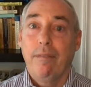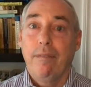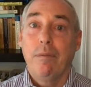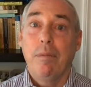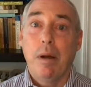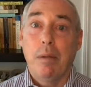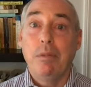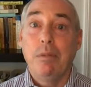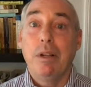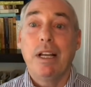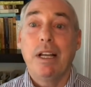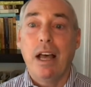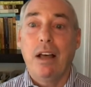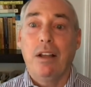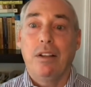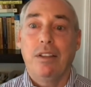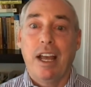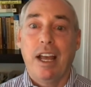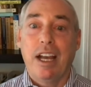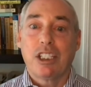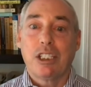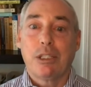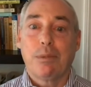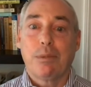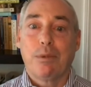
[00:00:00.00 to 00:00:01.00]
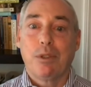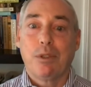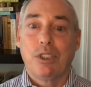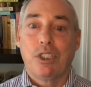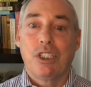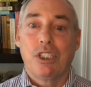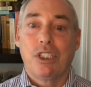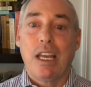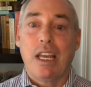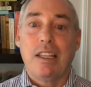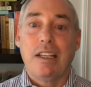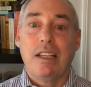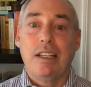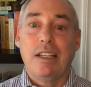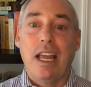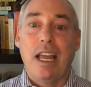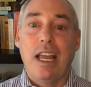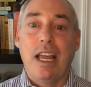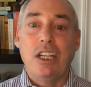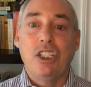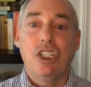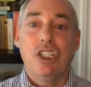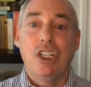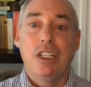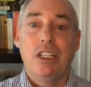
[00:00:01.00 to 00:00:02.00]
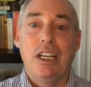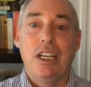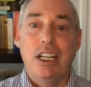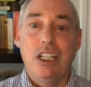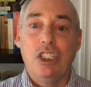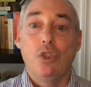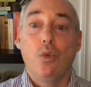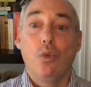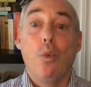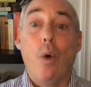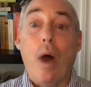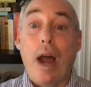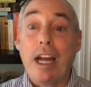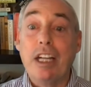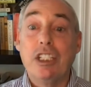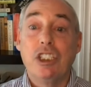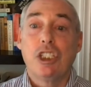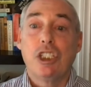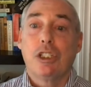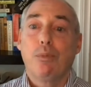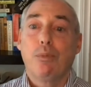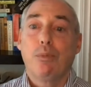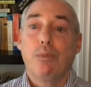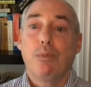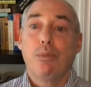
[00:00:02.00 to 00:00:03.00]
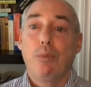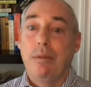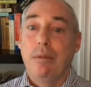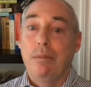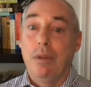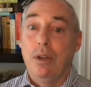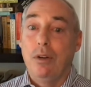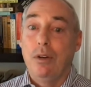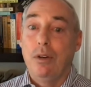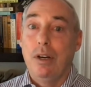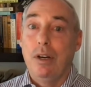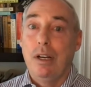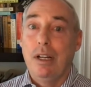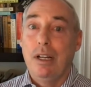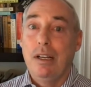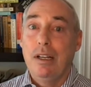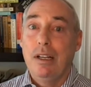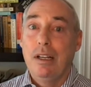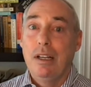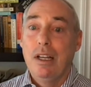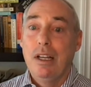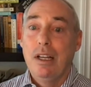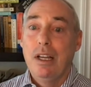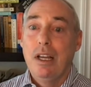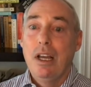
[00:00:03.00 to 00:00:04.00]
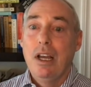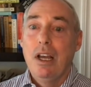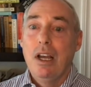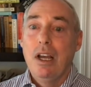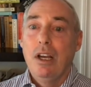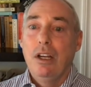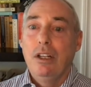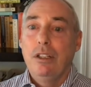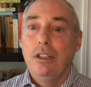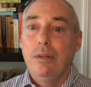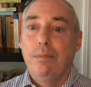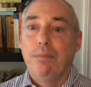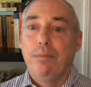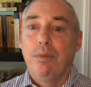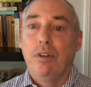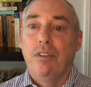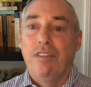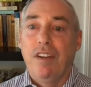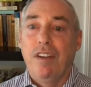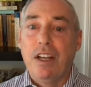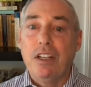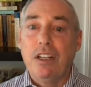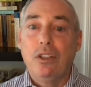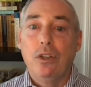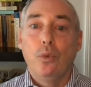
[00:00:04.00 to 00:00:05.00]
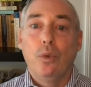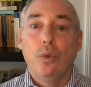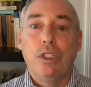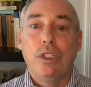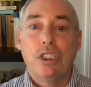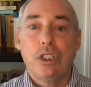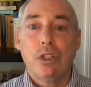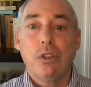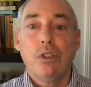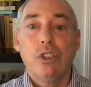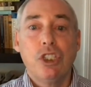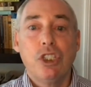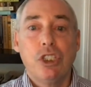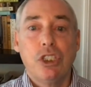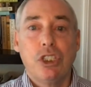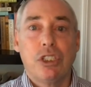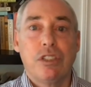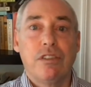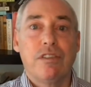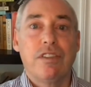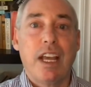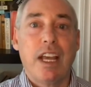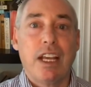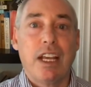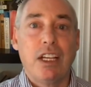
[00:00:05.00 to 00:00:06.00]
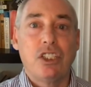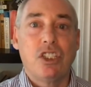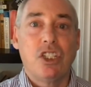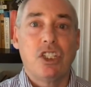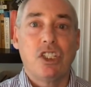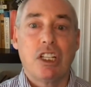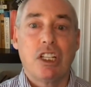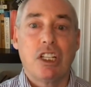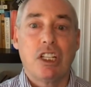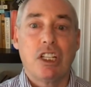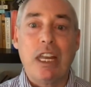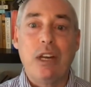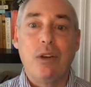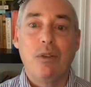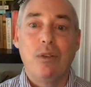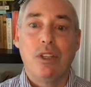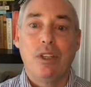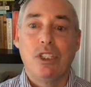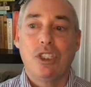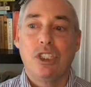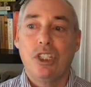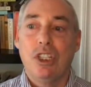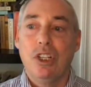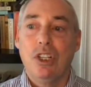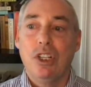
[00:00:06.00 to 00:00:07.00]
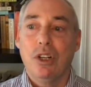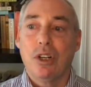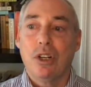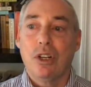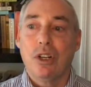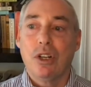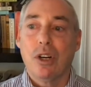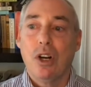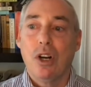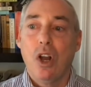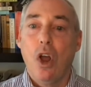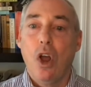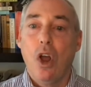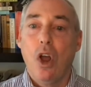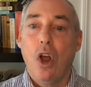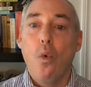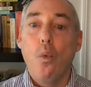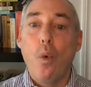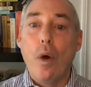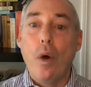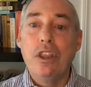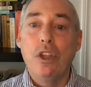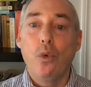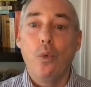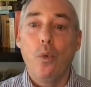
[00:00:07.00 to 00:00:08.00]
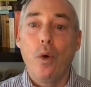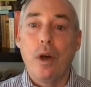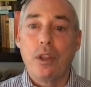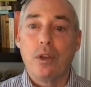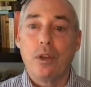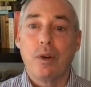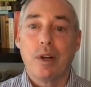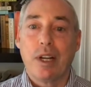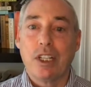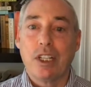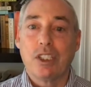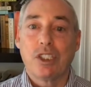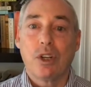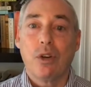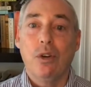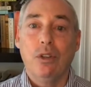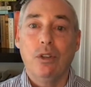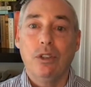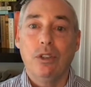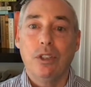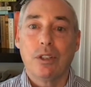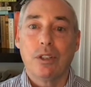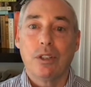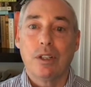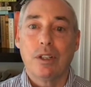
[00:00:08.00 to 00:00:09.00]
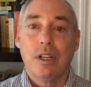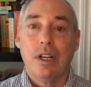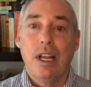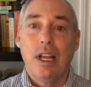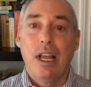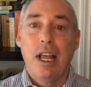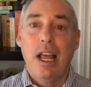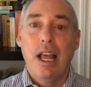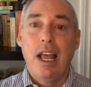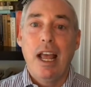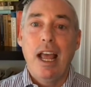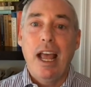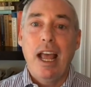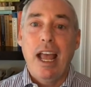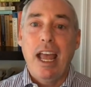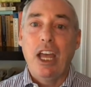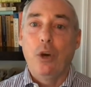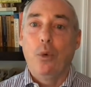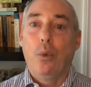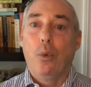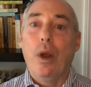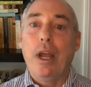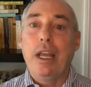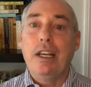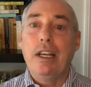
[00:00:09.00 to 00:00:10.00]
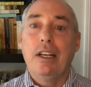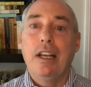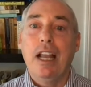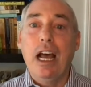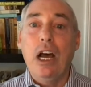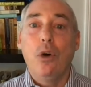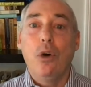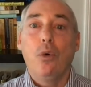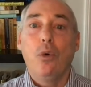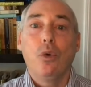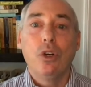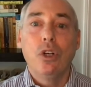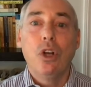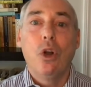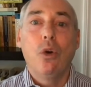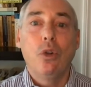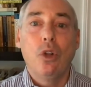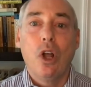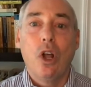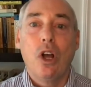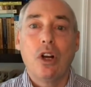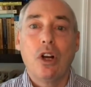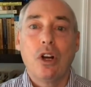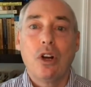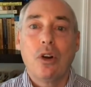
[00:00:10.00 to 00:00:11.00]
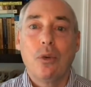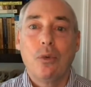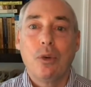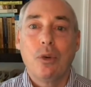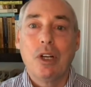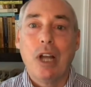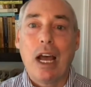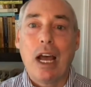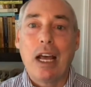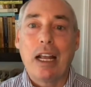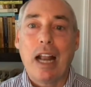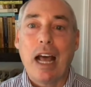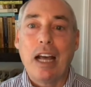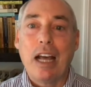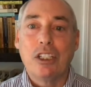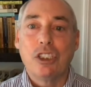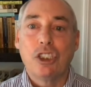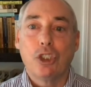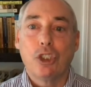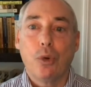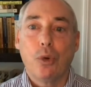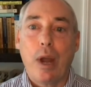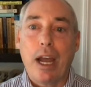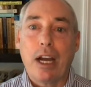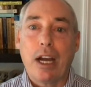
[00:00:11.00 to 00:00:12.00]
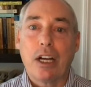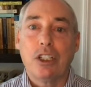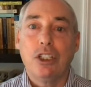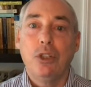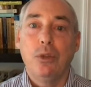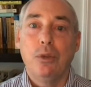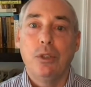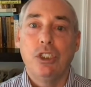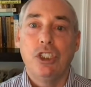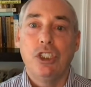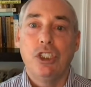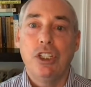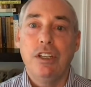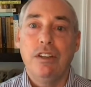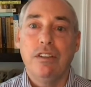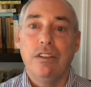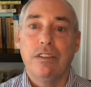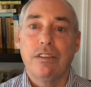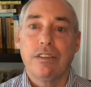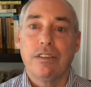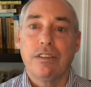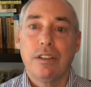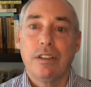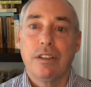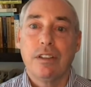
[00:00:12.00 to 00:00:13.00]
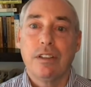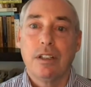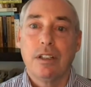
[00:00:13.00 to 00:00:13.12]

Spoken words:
Public health experts say the nation needs widespread immunity to prevent a resurgence of cases later this year when the weather gets colder. And right now, we're not on track to achieve